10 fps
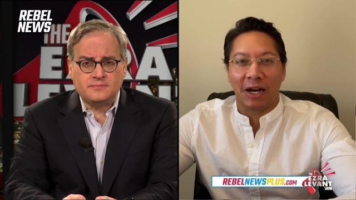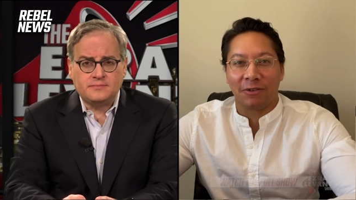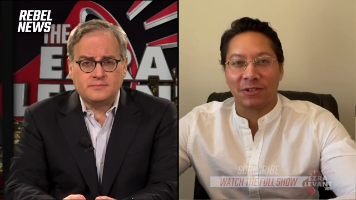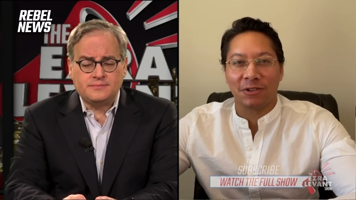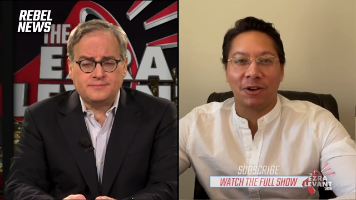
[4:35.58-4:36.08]
Speaker 1: in
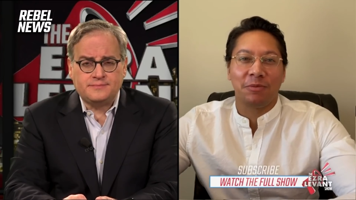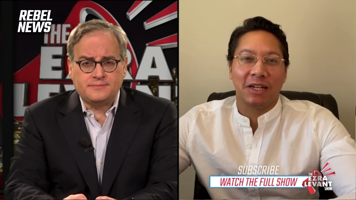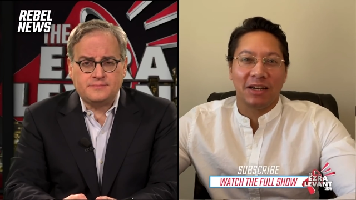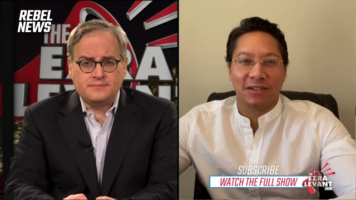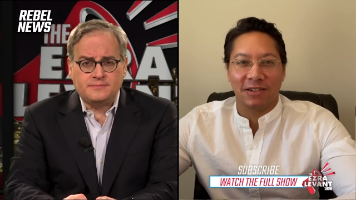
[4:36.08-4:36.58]
power, so I'll
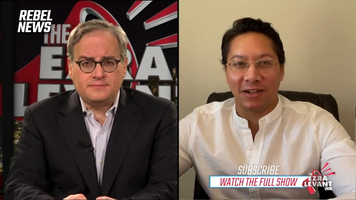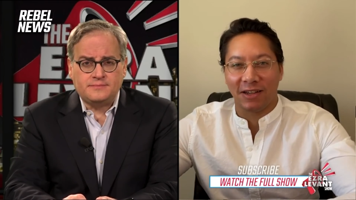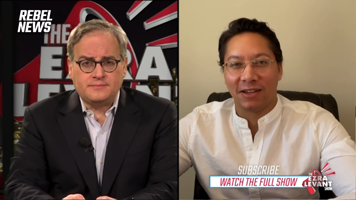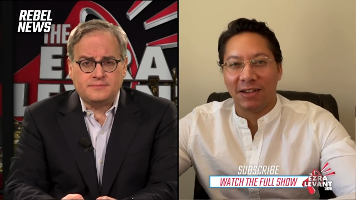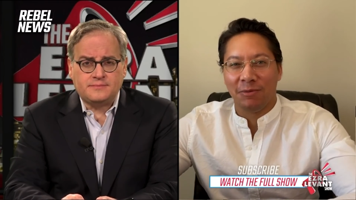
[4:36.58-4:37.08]
be nice
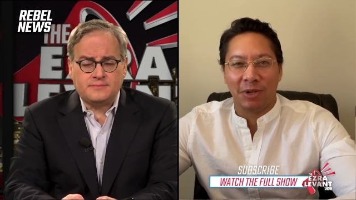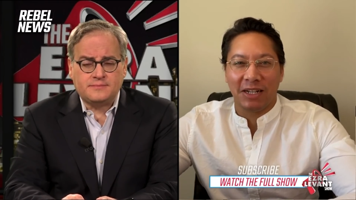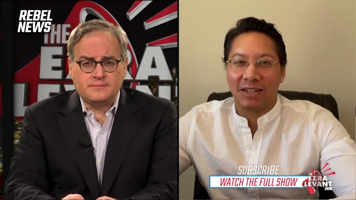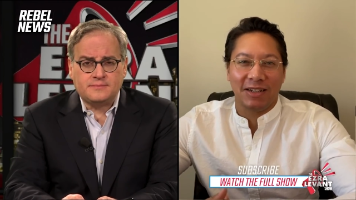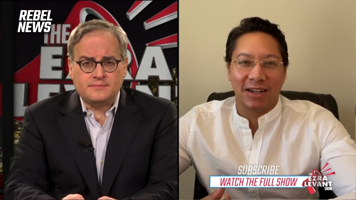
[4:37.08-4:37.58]
today.
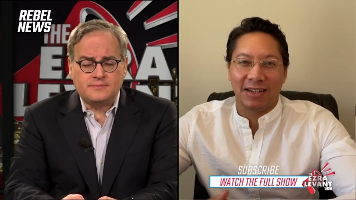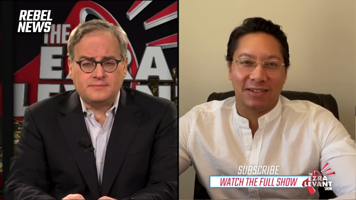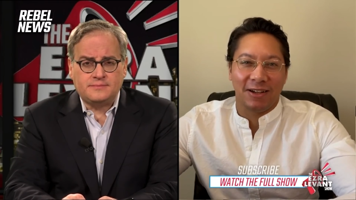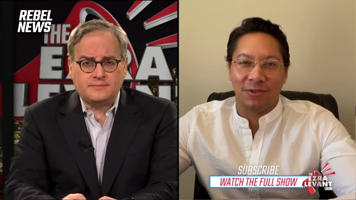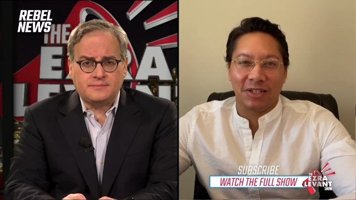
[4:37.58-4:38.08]
But it,
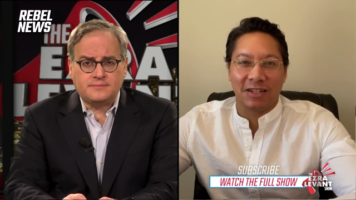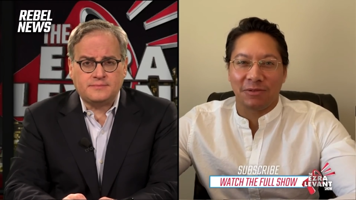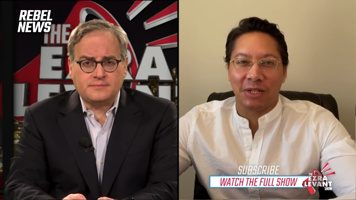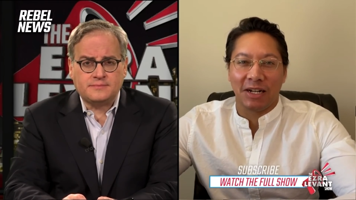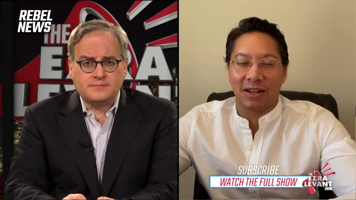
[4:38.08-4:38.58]
it no, it
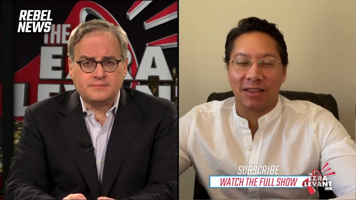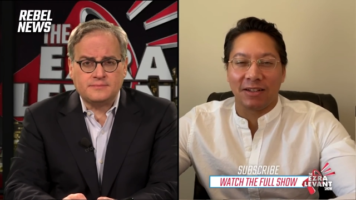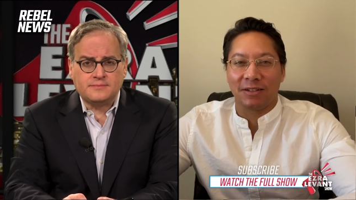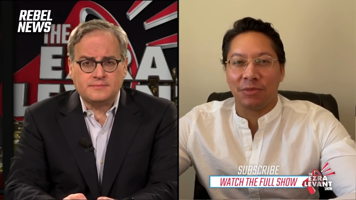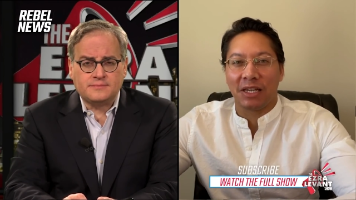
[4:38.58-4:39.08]
doesn't mean
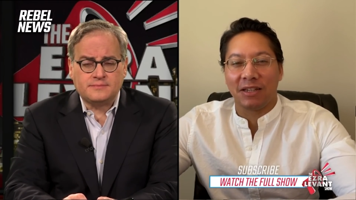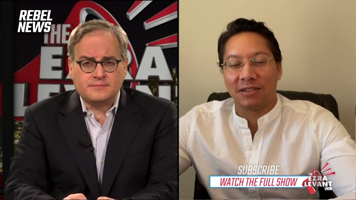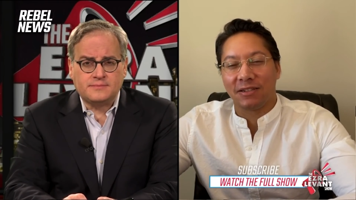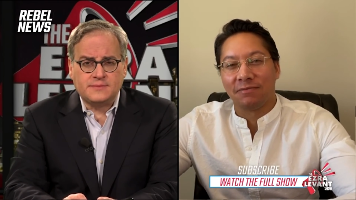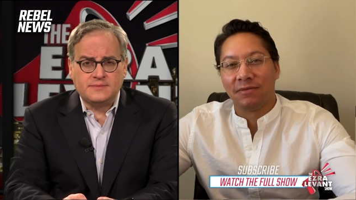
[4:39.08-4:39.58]
anything to me.
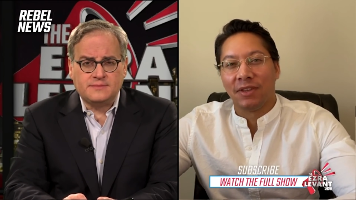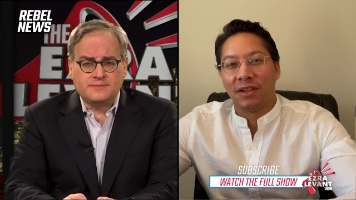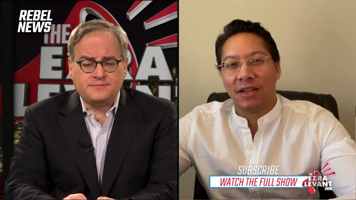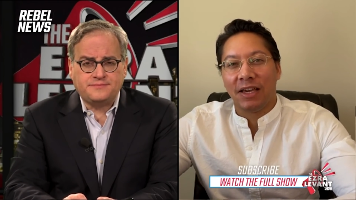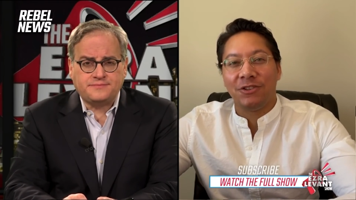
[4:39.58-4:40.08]
He's
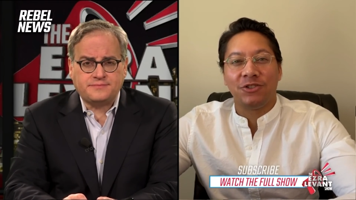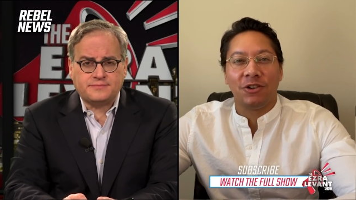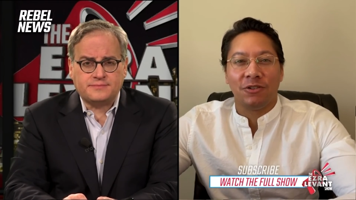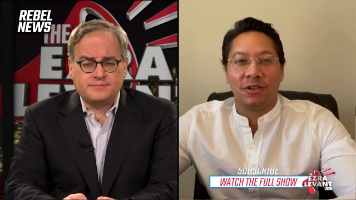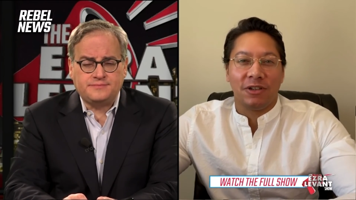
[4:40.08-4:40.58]
he
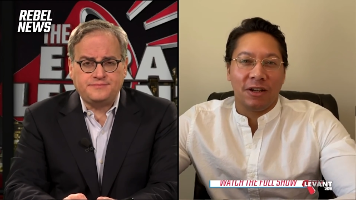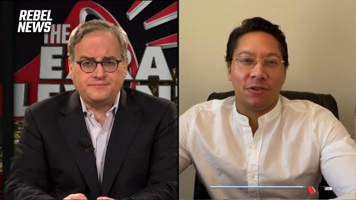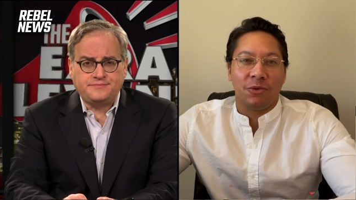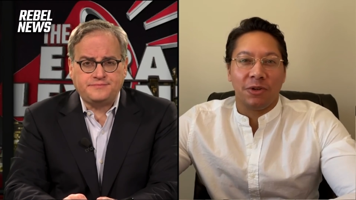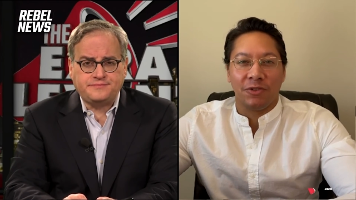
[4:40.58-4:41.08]
showed, you
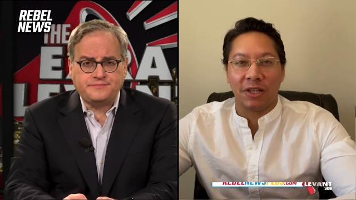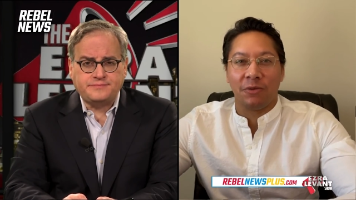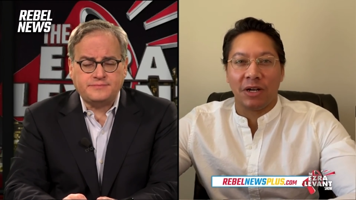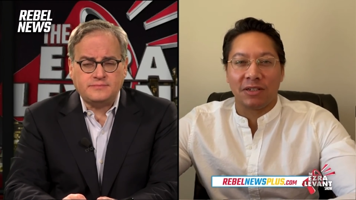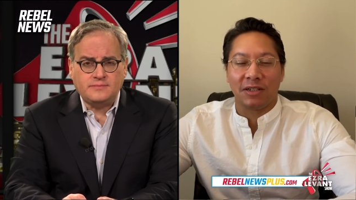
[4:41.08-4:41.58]
know, who he
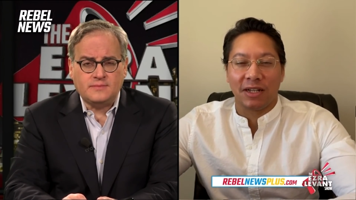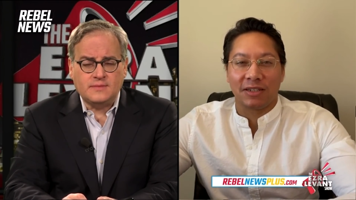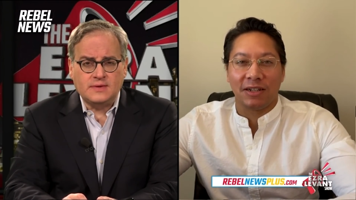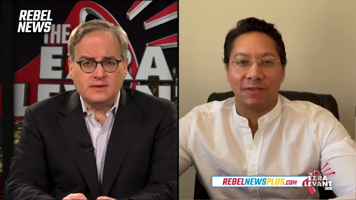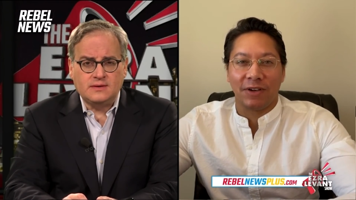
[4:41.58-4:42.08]
really was, and
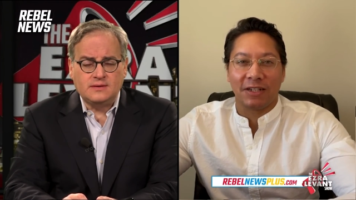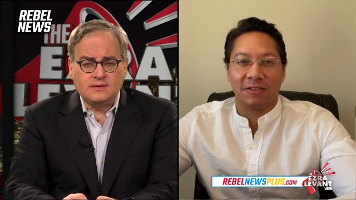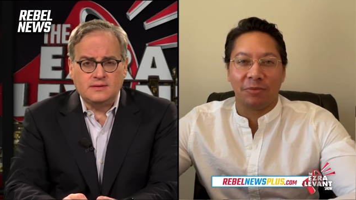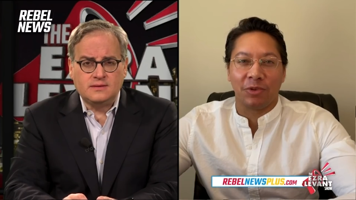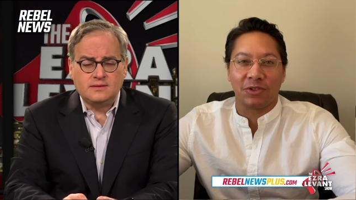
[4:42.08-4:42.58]
that's a
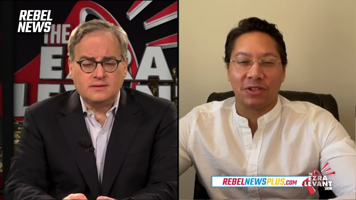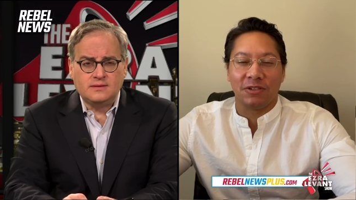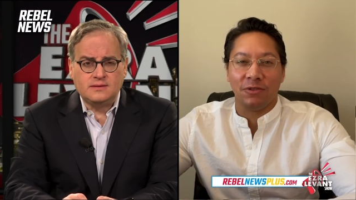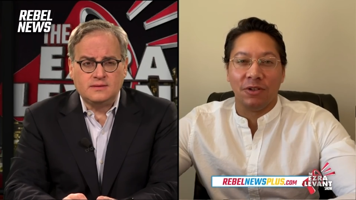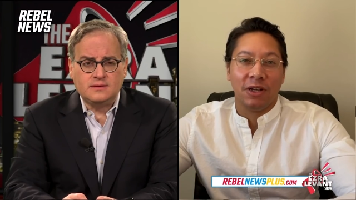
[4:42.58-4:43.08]
divisive
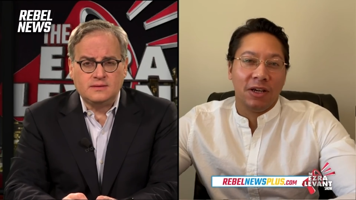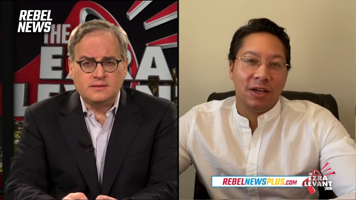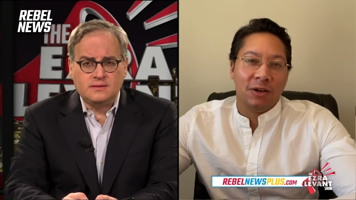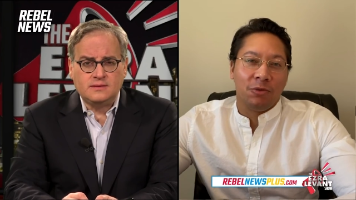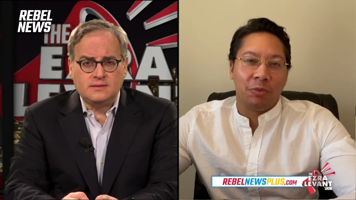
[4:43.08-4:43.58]
person who
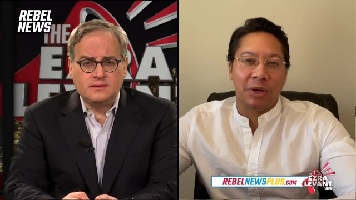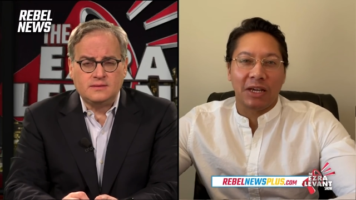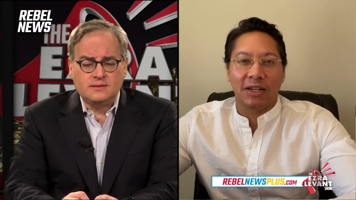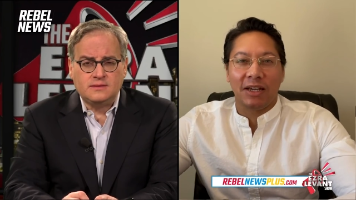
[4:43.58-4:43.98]
will pick